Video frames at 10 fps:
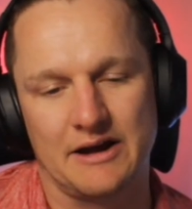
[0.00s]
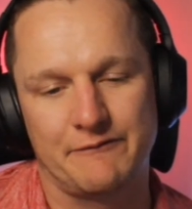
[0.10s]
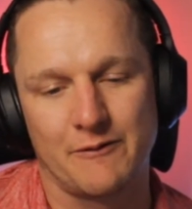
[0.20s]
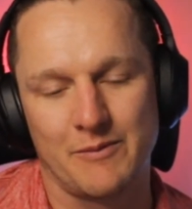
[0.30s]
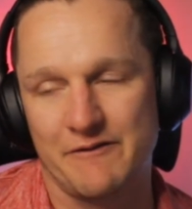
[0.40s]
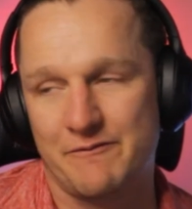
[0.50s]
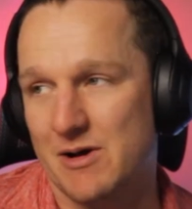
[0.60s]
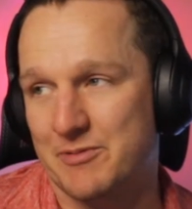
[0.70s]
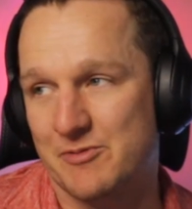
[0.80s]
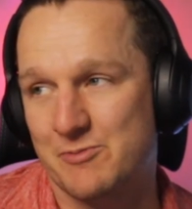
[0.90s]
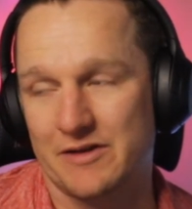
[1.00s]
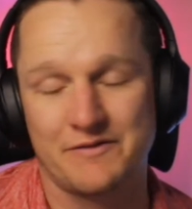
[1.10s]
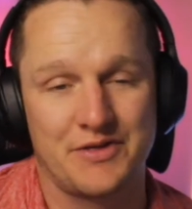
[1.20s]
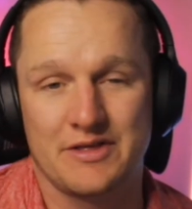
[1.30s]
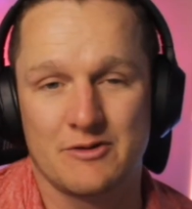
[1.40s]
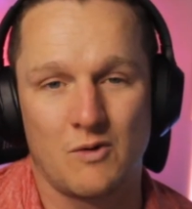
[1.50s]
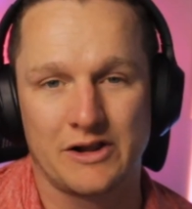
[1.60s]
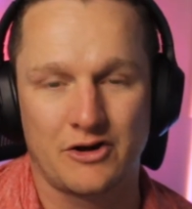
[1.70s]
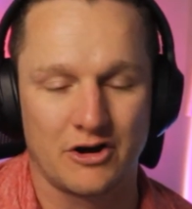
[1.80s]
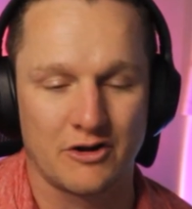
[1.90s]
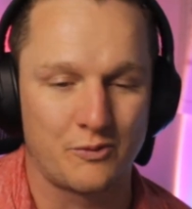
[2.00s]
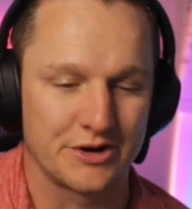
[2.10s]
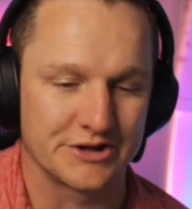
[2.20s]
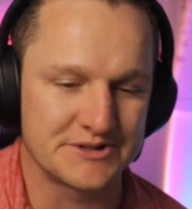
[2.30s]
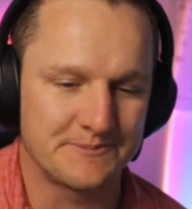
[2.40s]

from an FPL perspective, I think the wildcards work.